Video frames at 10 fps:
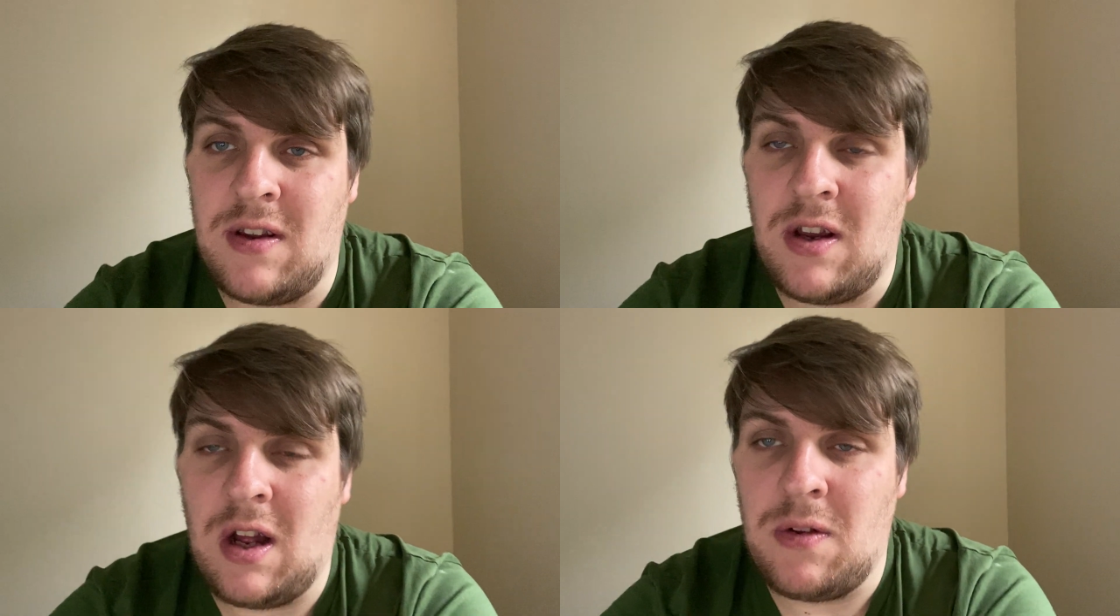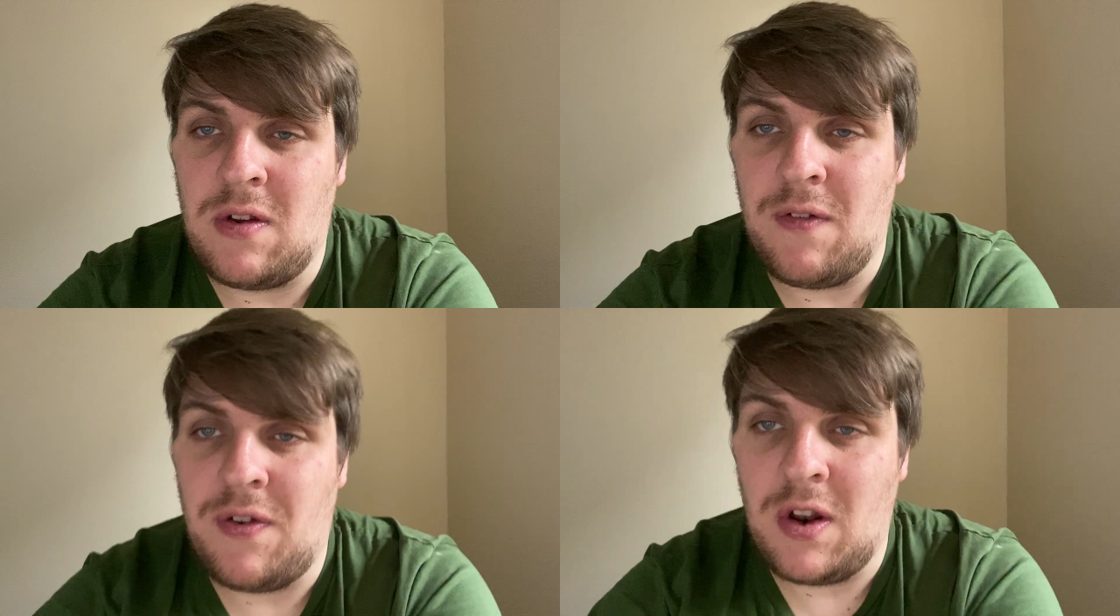And you know,
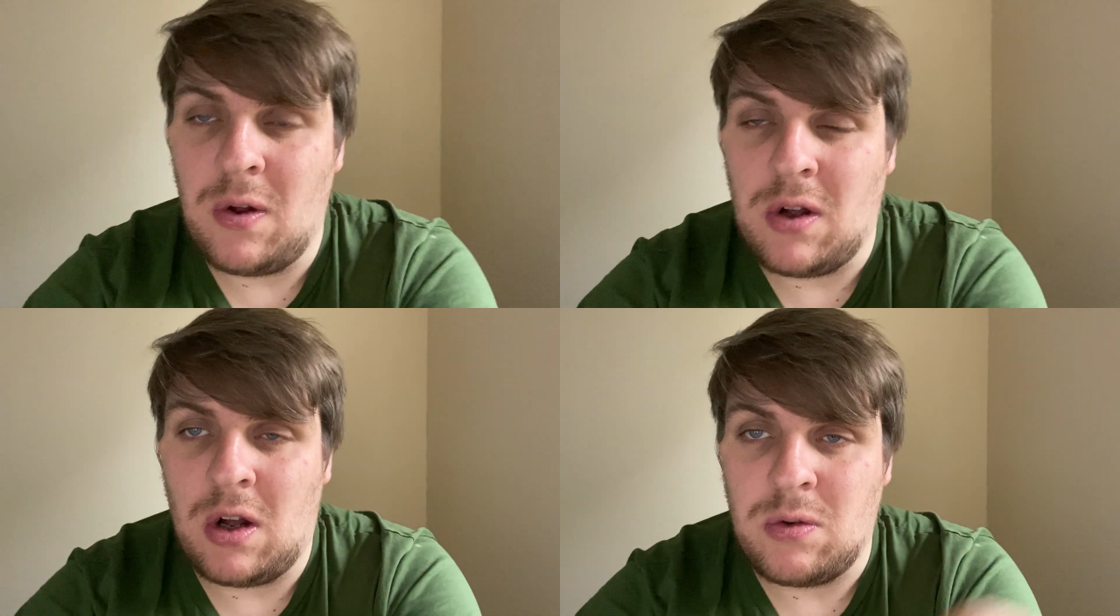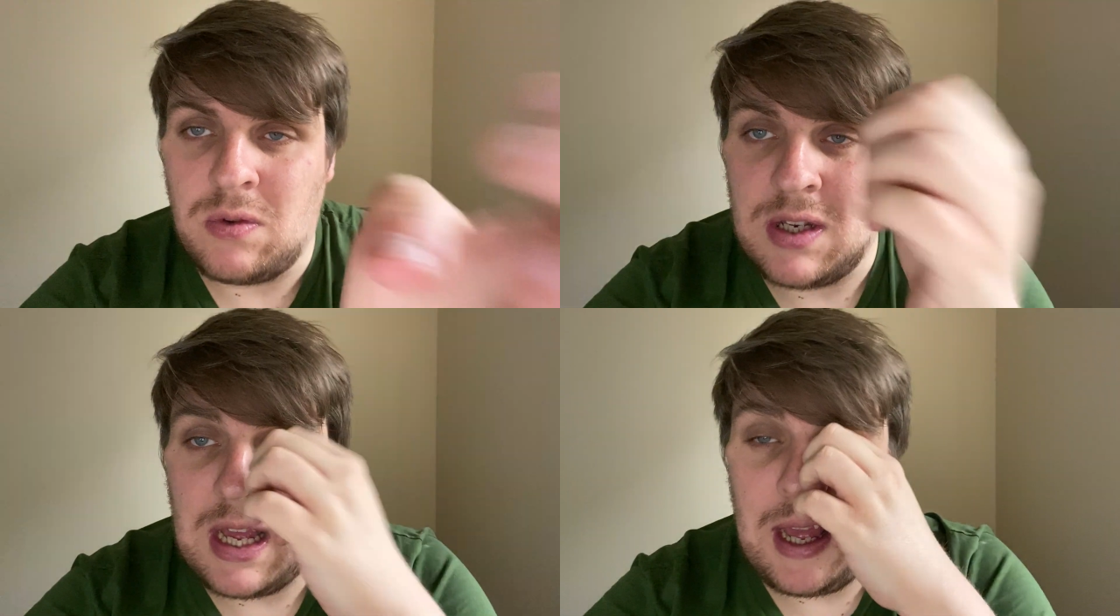for Newcastle
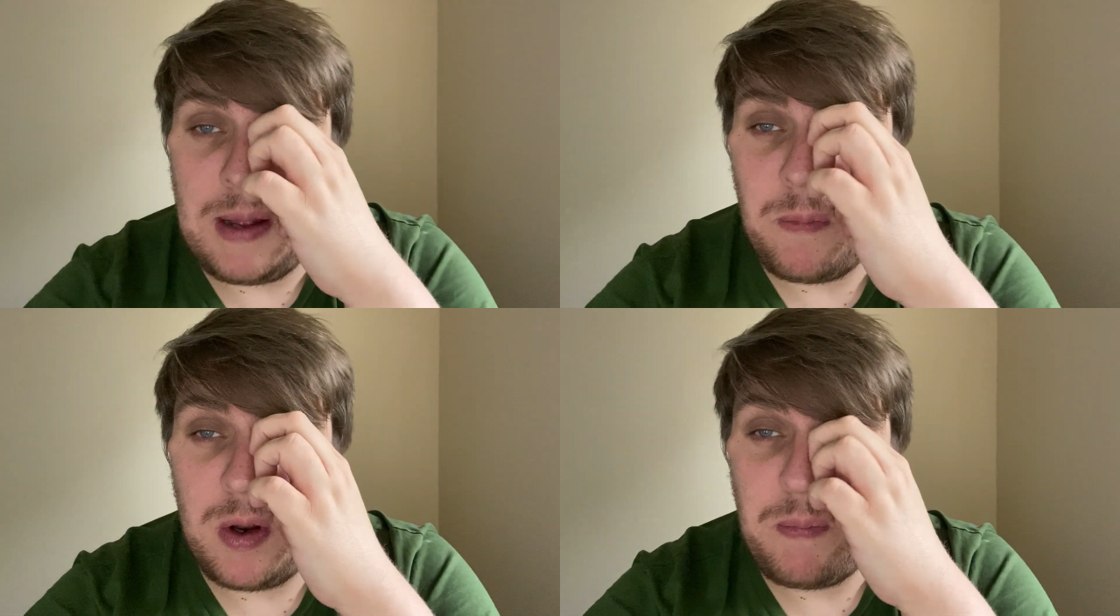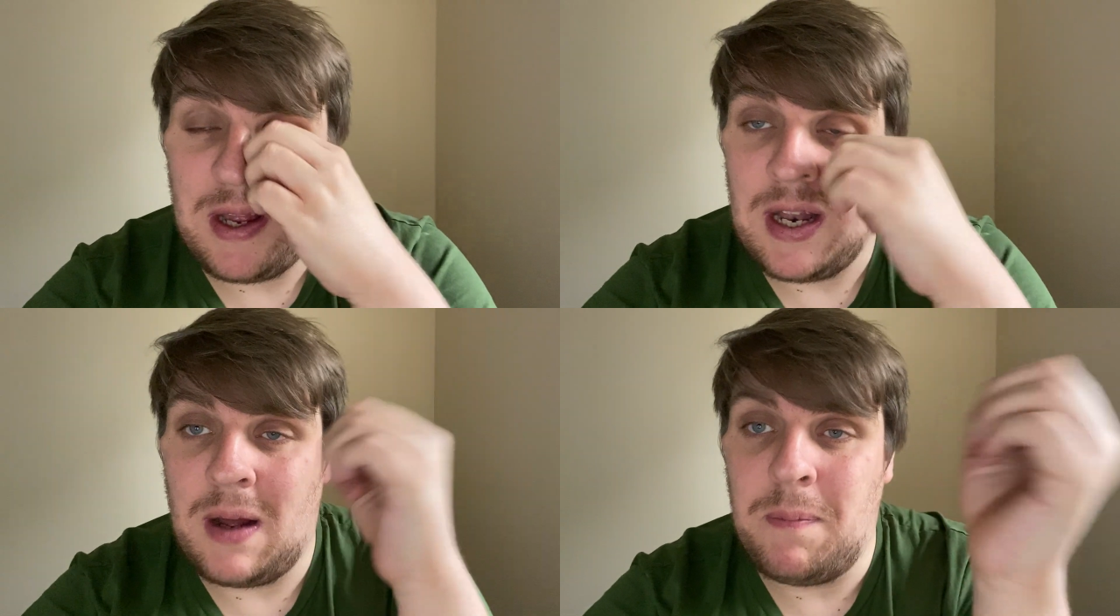to get him would
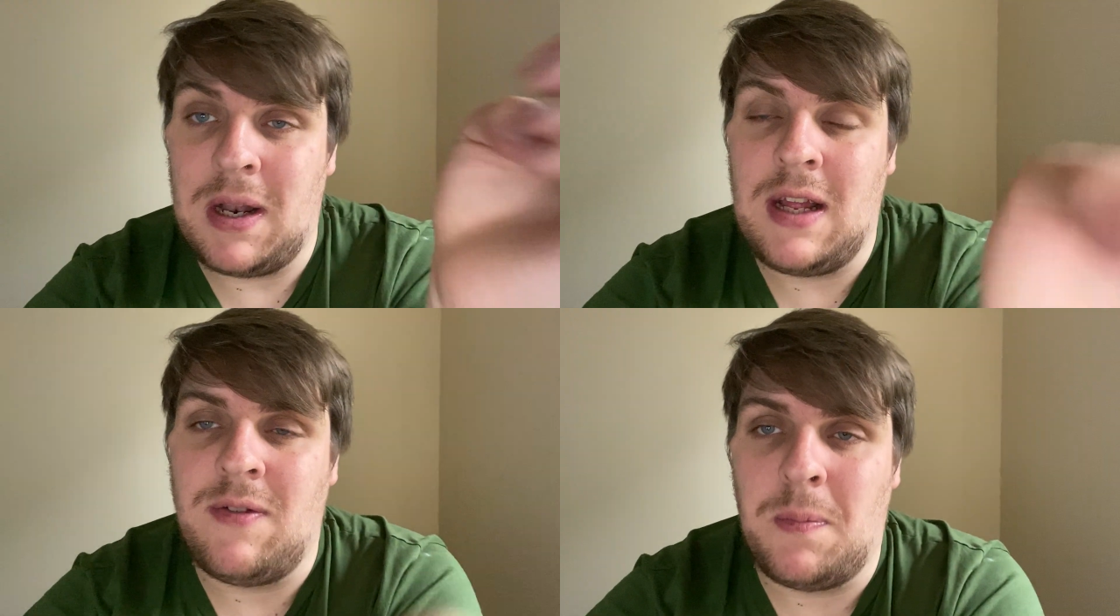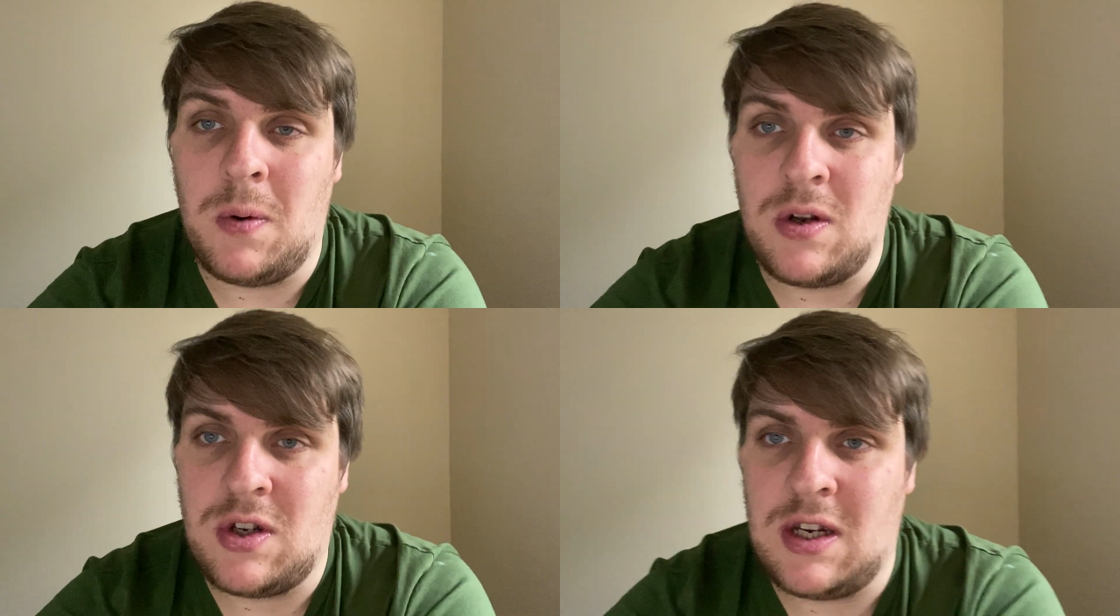be an
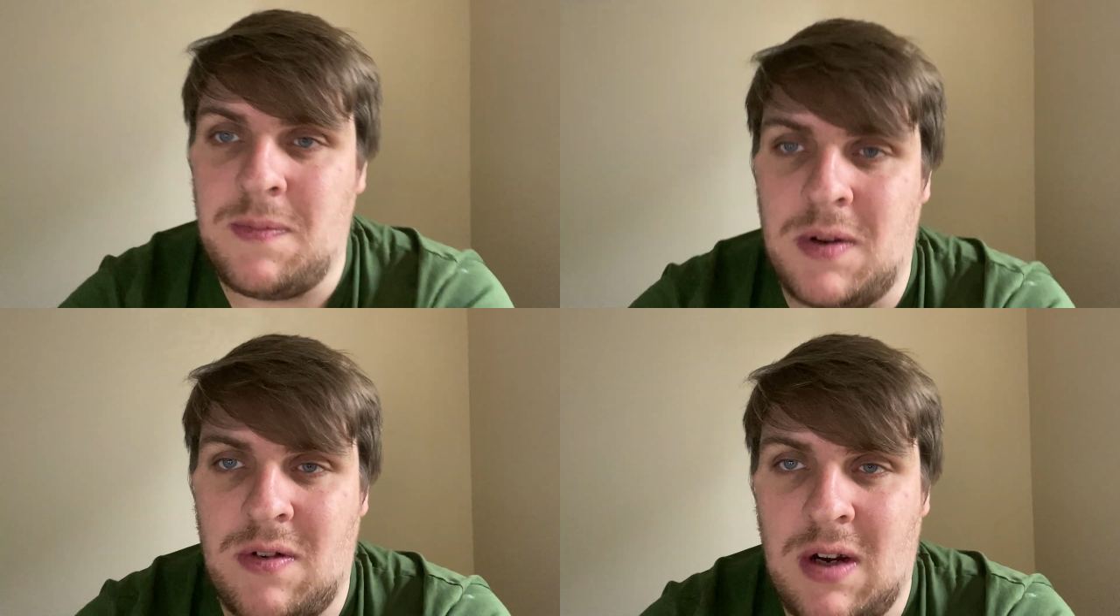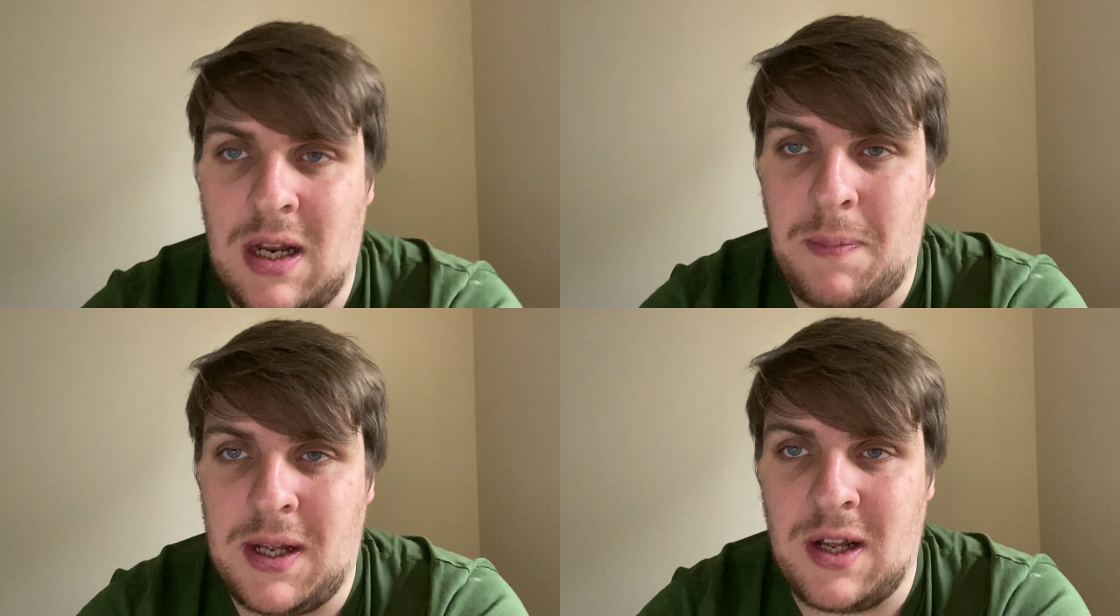unbelievable achievement,
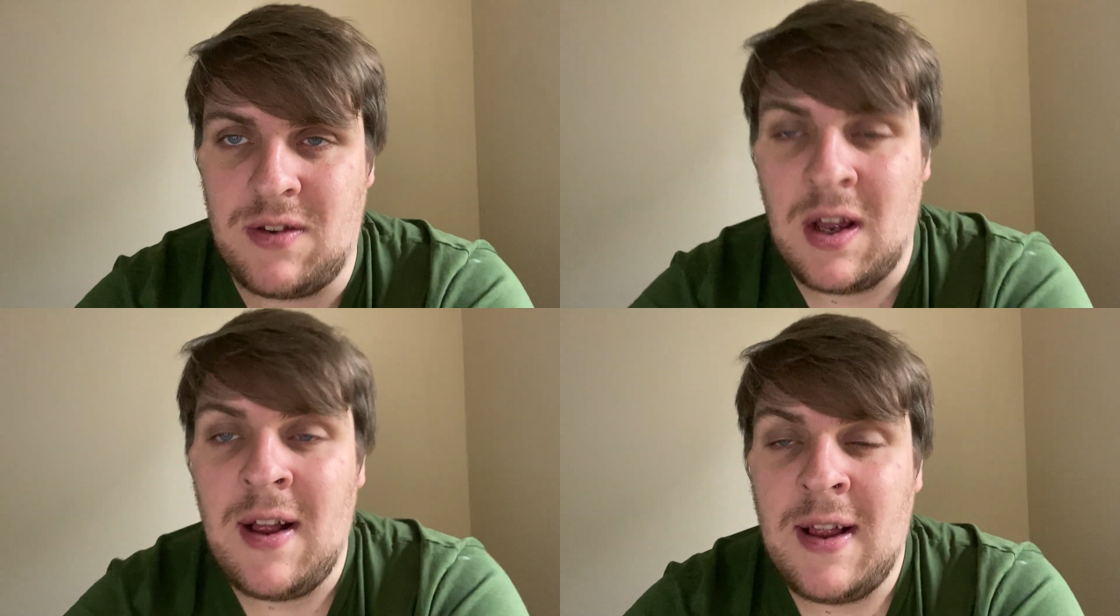really, because